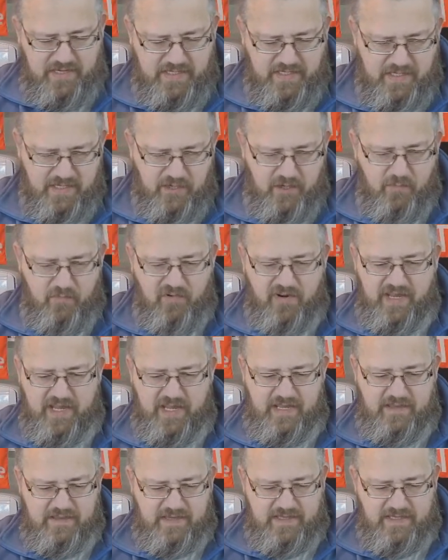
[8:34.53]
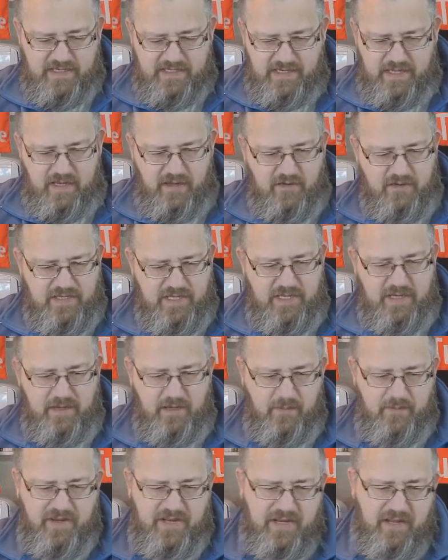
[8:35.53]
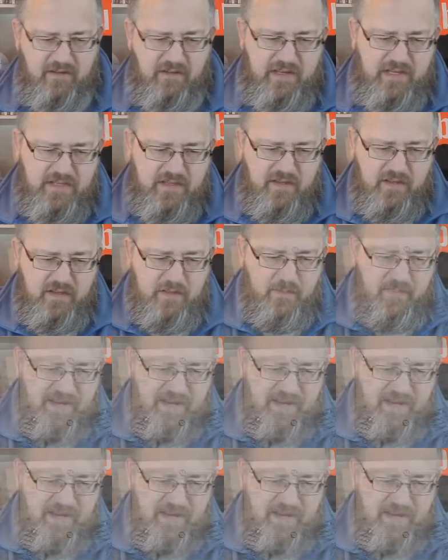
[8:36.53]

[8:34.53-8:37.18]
to lubricate this as it goes in up and down inside the